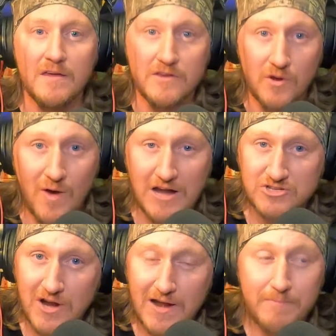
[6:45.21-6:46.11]
You know, I
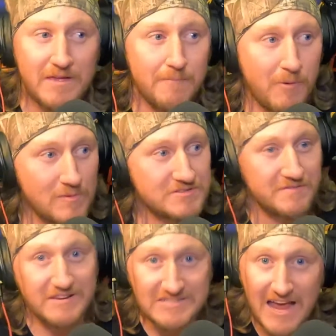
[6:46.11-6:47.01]
try to be a person
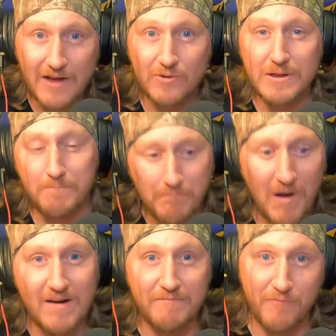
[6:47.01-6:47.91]
of integrity,
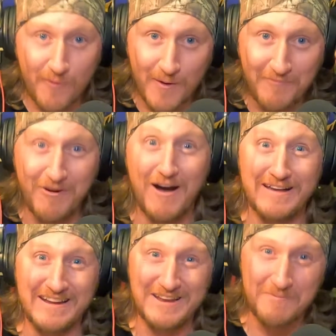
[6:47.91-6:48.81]
but for
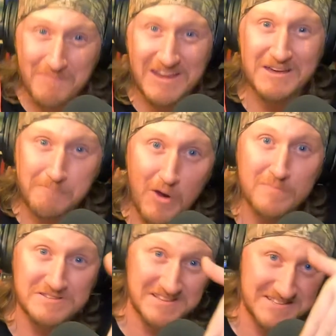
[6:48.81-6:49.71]
fucking comedic
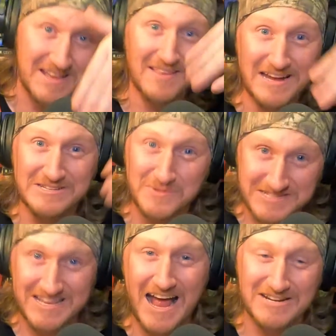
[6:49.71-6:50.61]
purposes, I like to
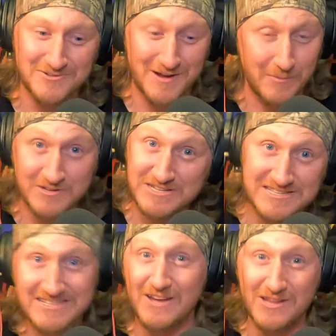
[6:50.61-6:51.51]
exaggerate, which is
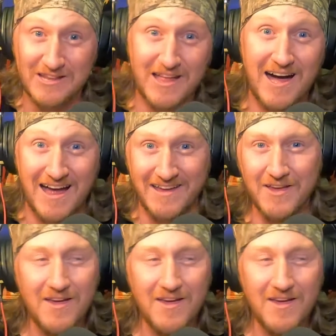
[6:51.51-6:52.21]
still a lie.